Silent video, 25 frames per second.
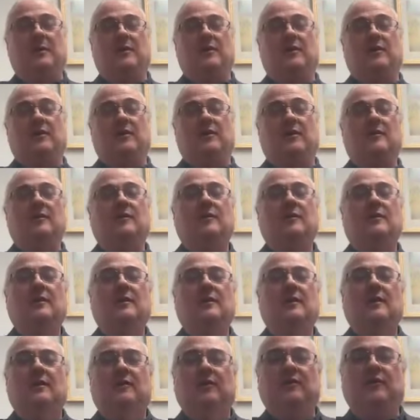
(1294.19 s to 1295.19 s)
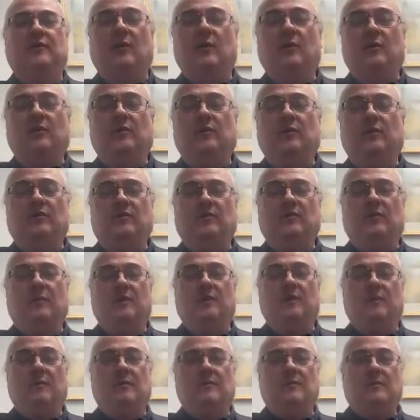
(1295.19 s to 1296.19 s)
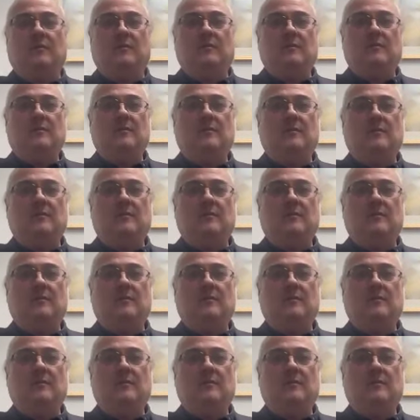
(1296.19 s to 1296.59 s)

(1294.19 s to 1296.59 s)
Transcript: other folks. And